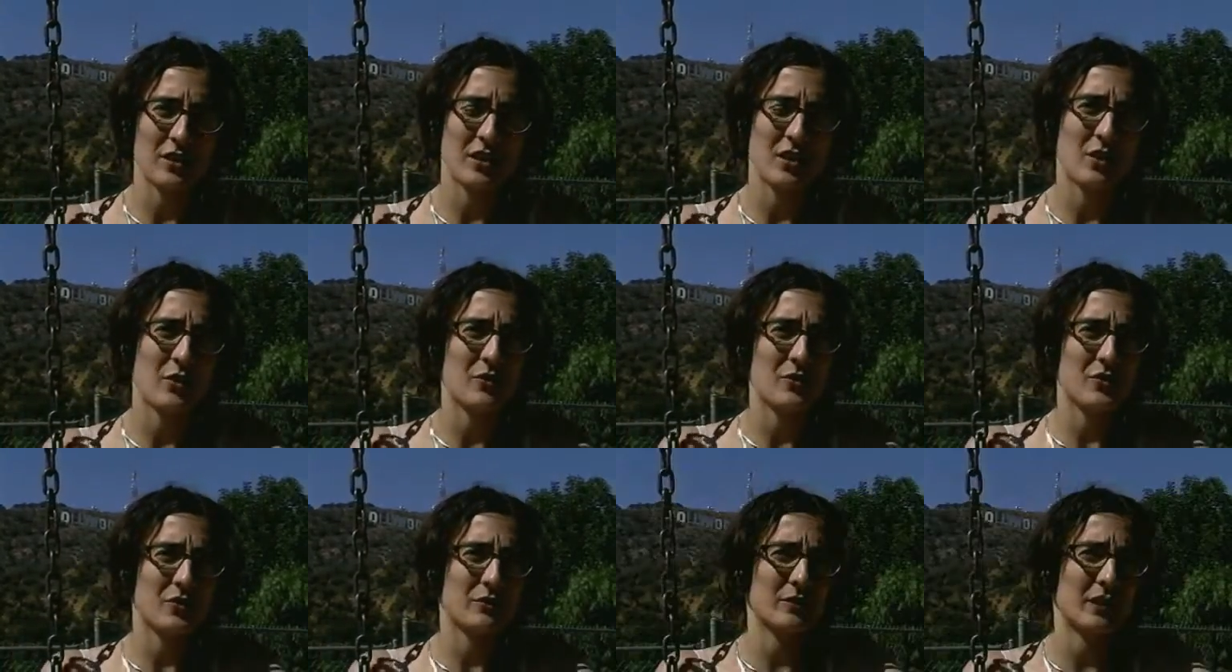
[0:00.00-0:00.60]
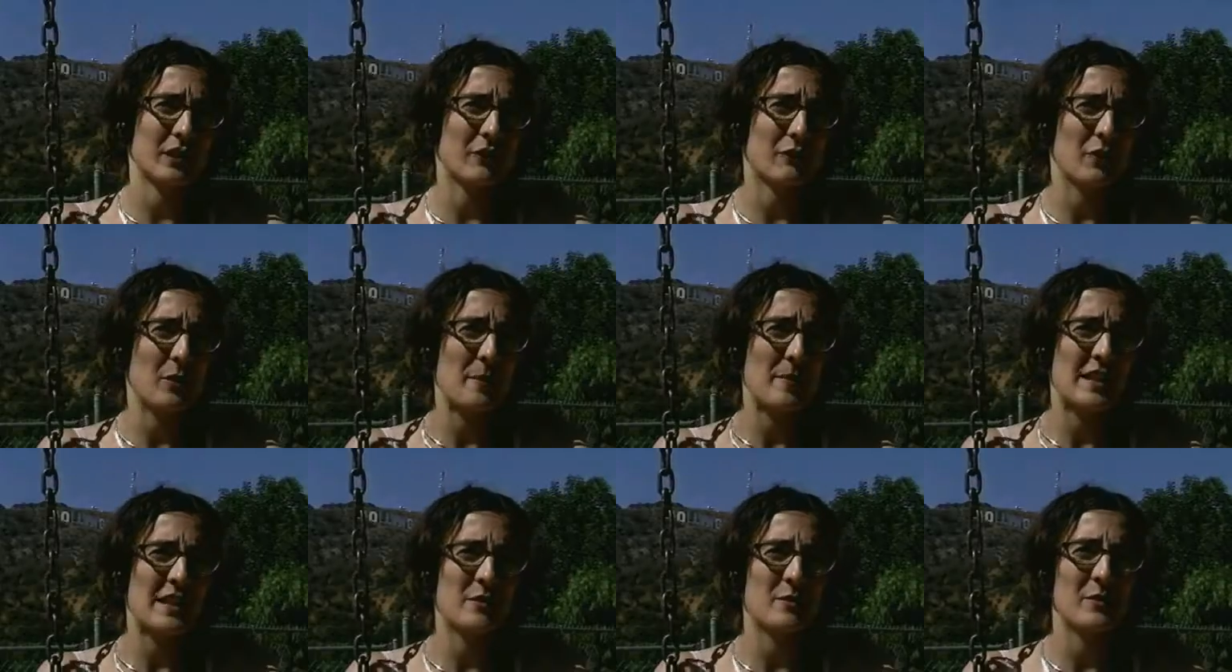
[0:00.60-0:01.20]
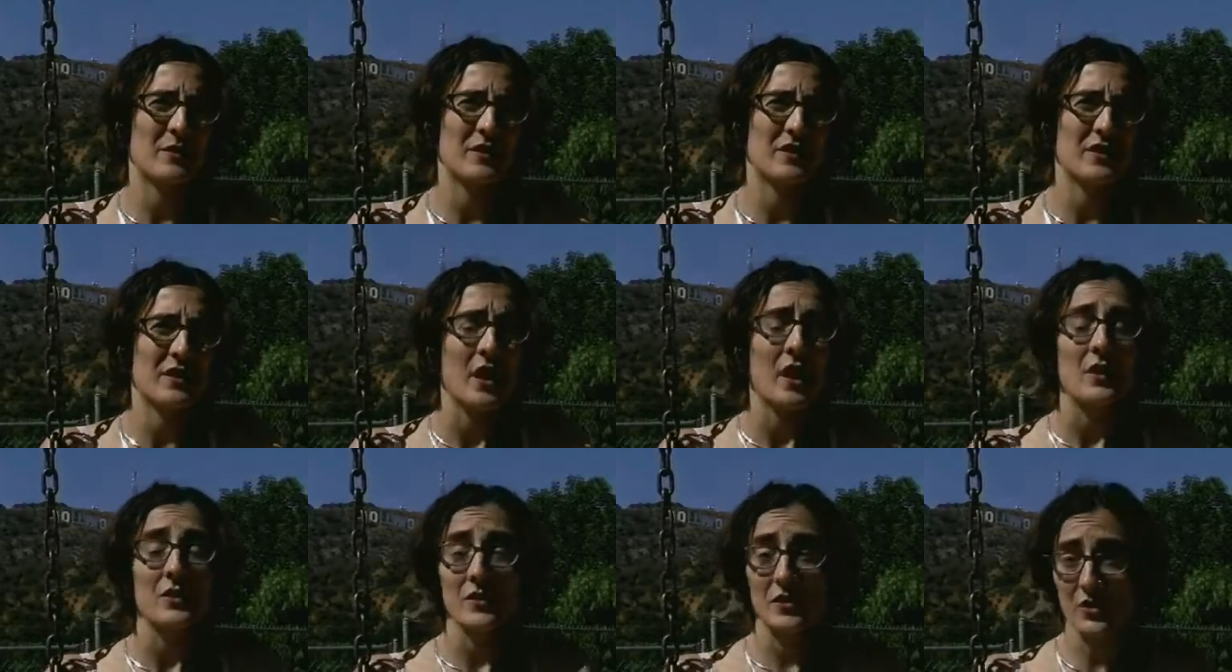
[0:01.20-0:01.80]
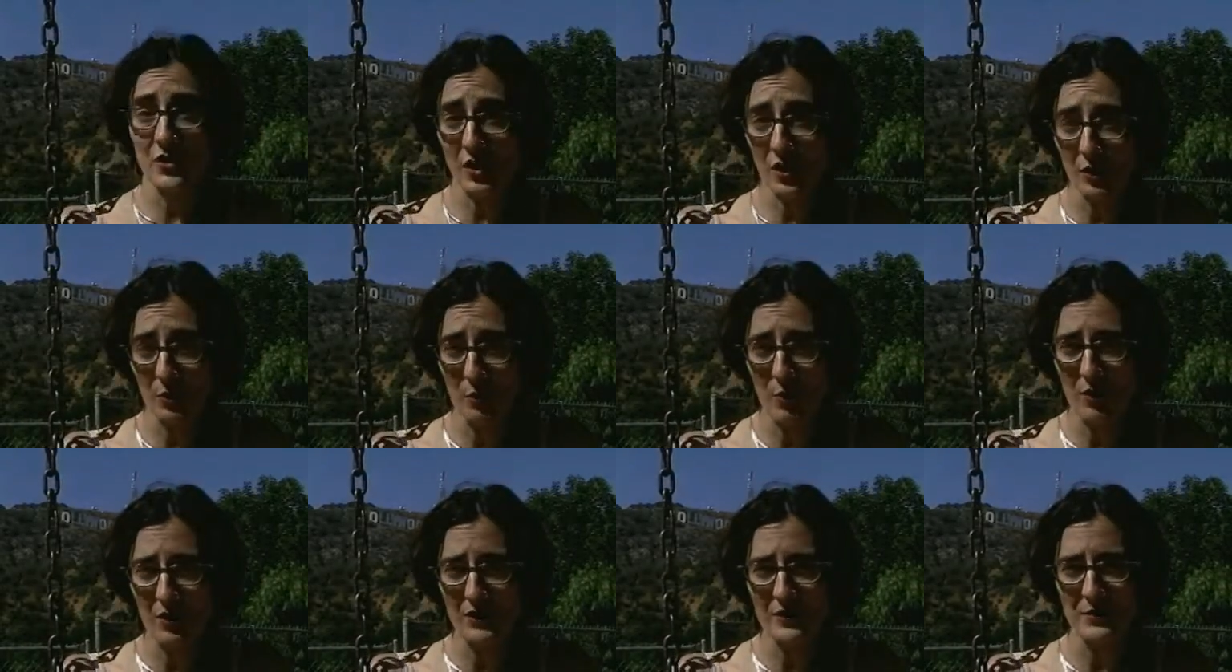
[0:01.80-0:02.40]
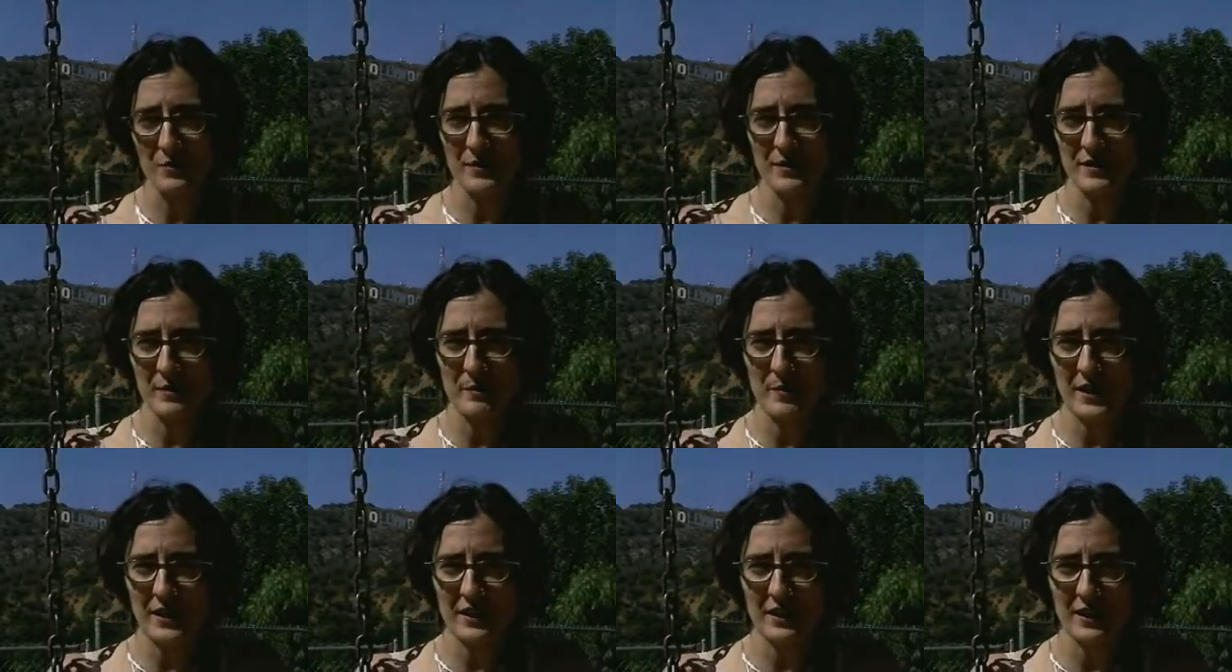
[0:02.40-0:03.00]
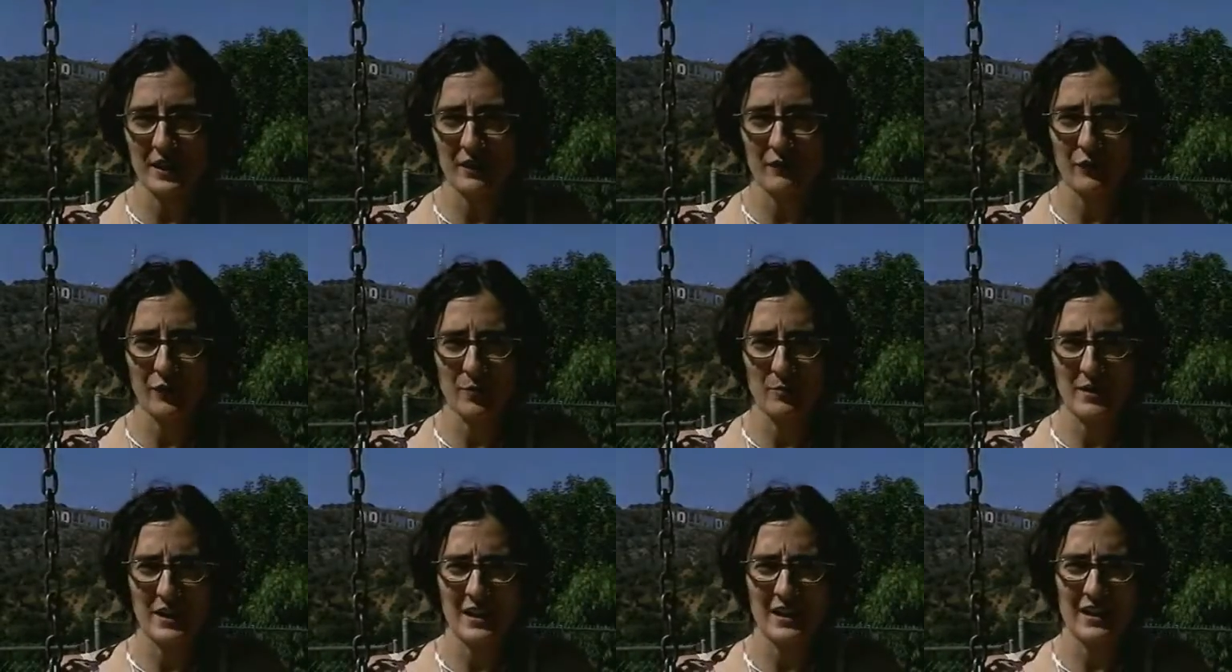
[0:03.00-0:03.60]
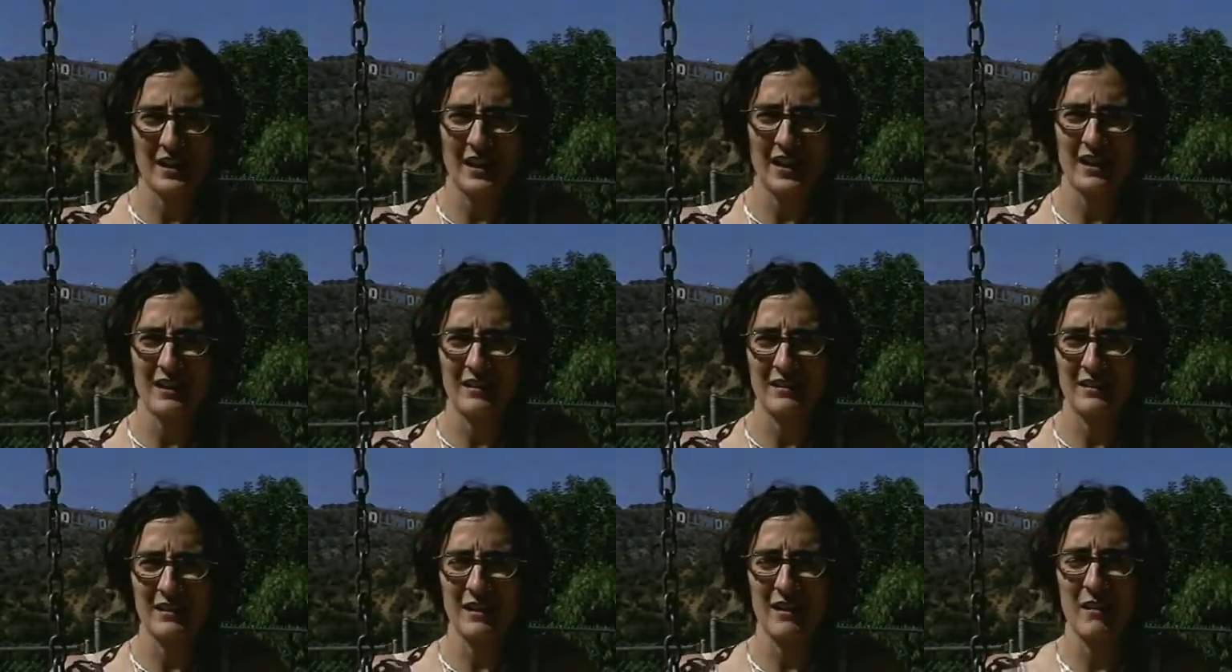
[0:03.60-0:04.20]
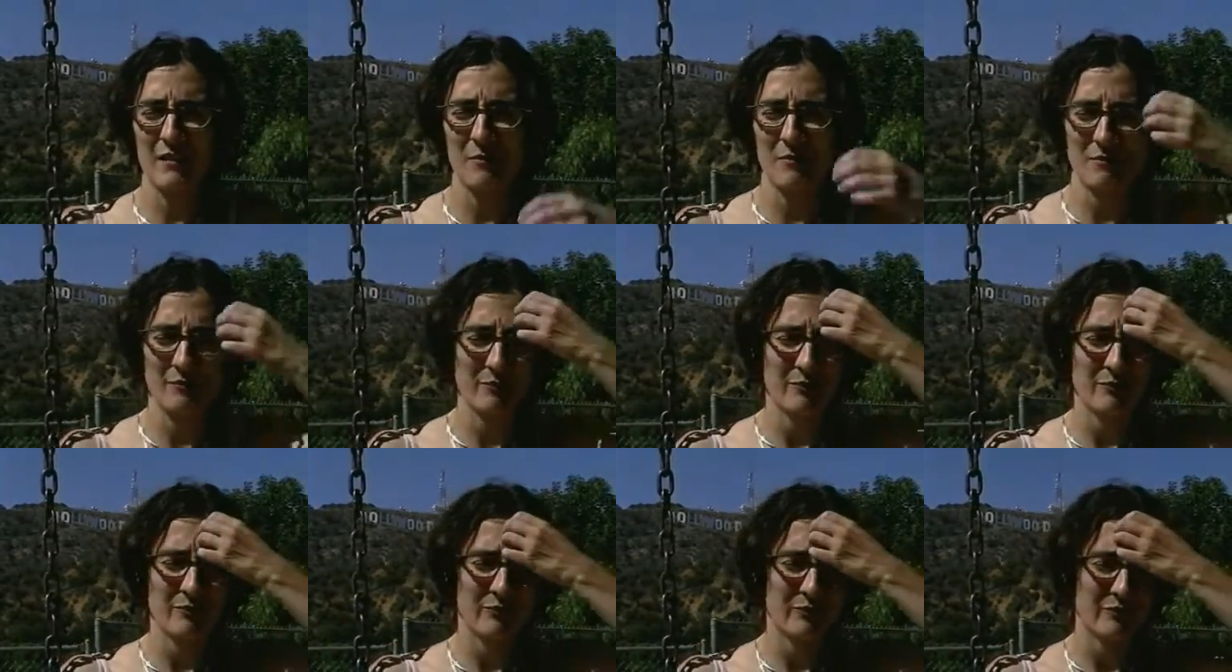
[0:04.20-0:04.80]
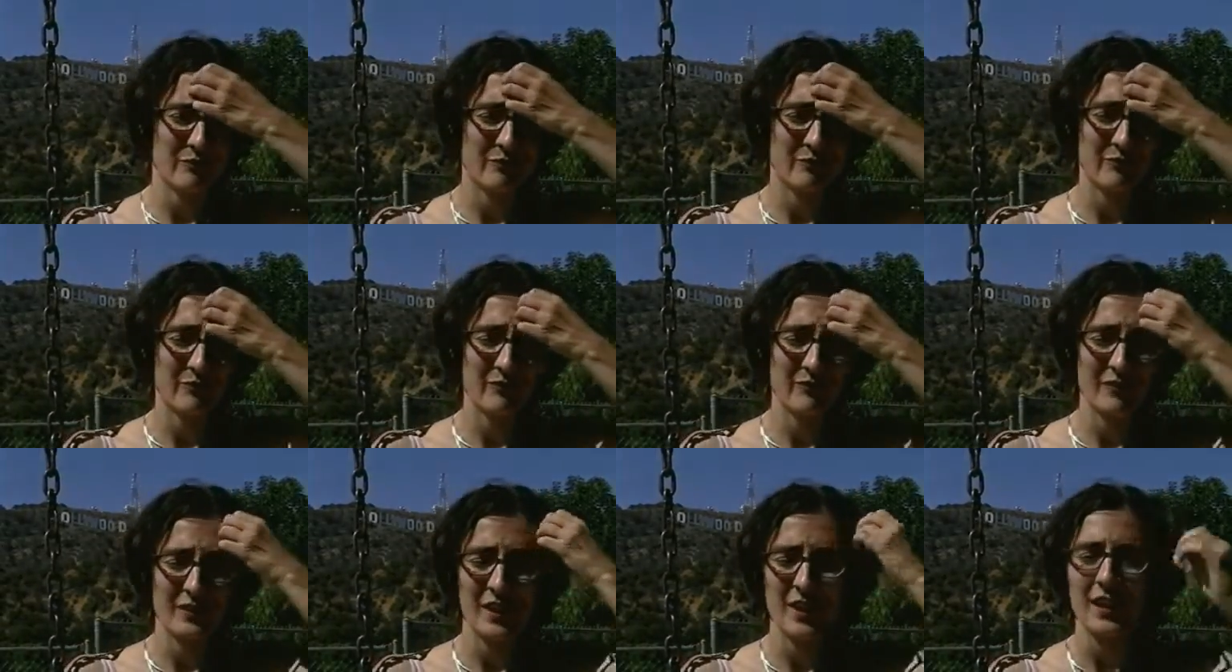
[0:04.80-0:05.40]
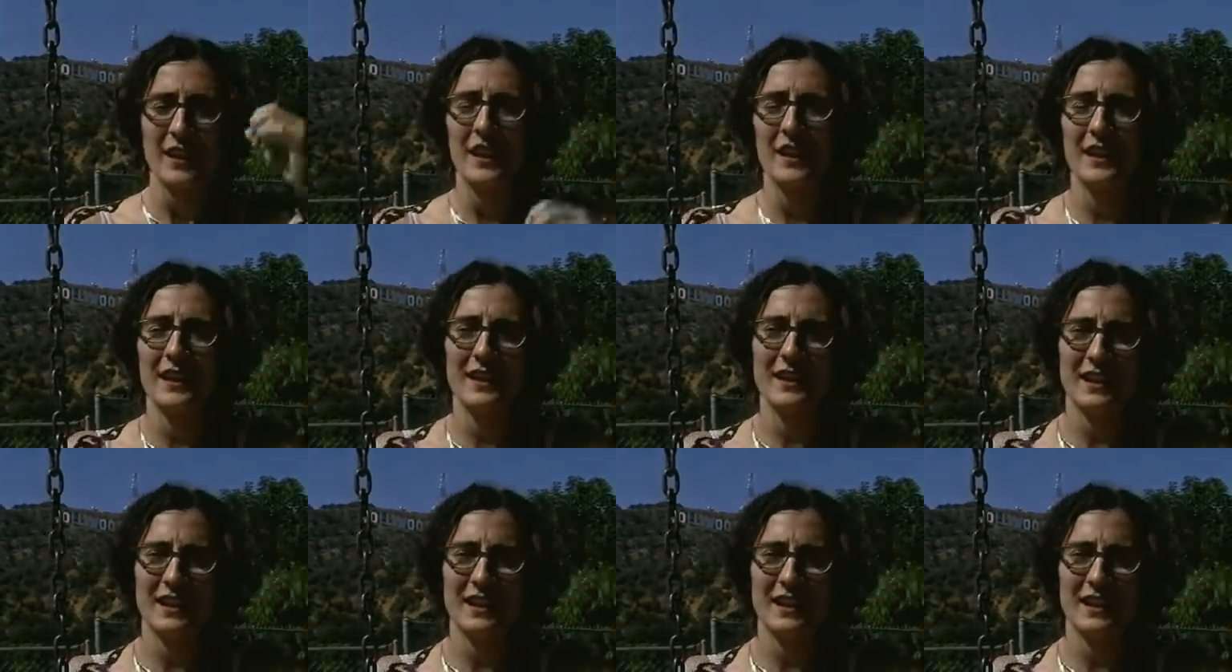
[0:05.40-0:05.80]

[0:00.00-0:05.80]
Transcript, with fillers: You know, certainly for me, it was Star Wars was a big thing for me, and um, and I